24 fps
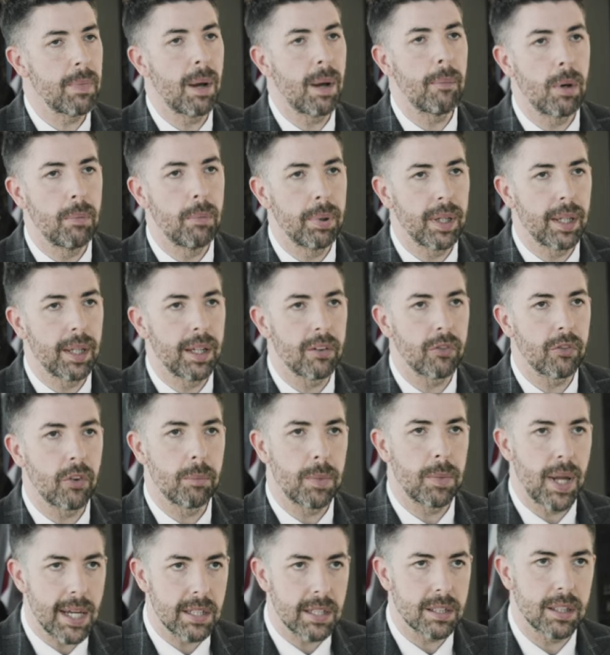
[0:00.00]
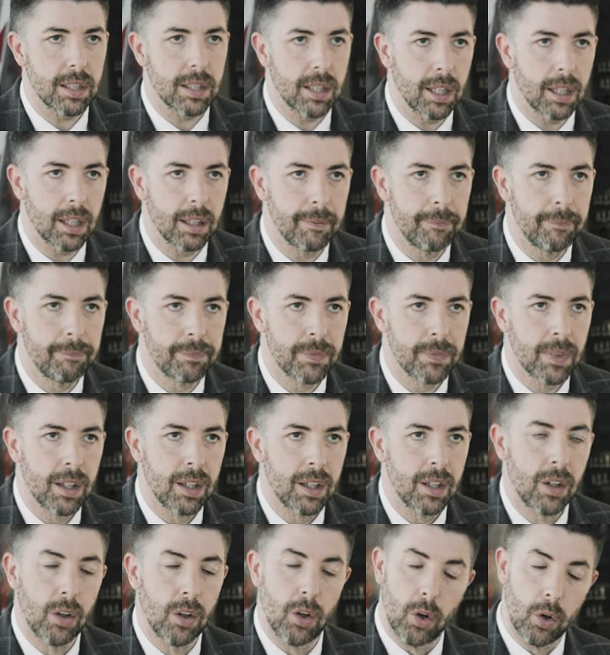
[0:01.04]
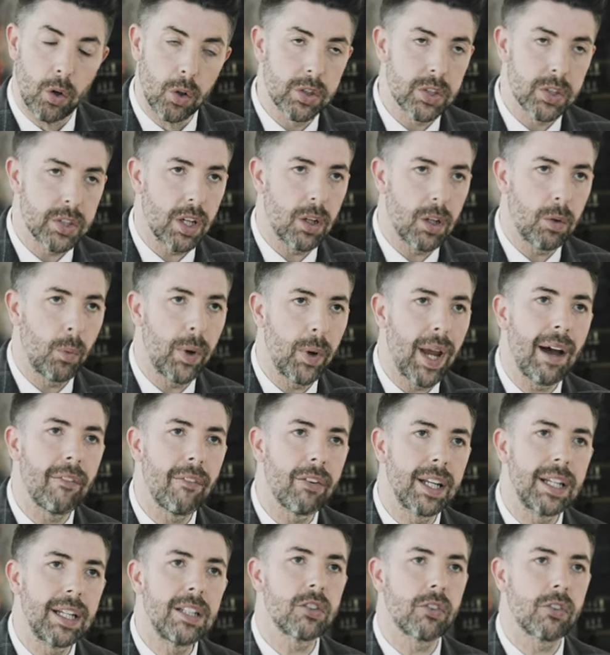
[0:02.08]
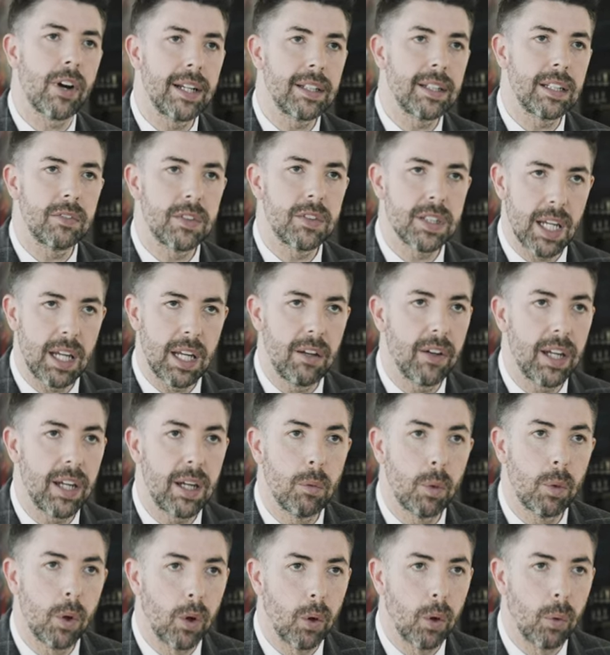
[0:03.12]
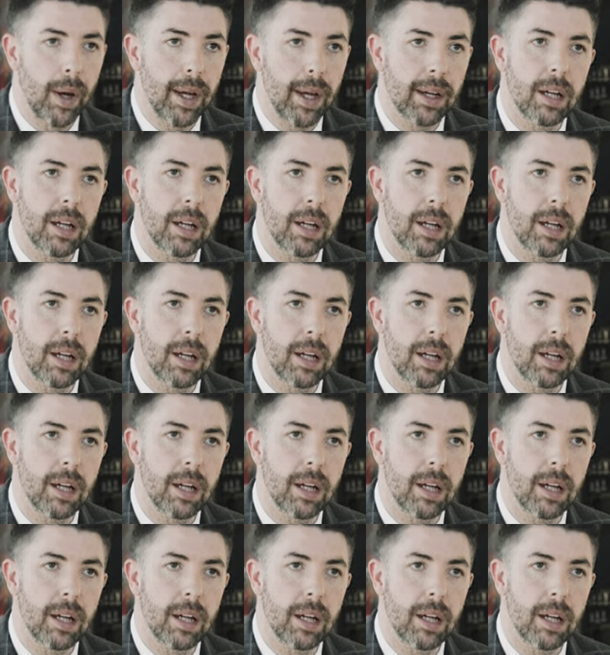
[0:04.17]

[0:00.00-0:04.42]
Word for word: memorabilia from yesteryear. Also, we have an interactive TV wall where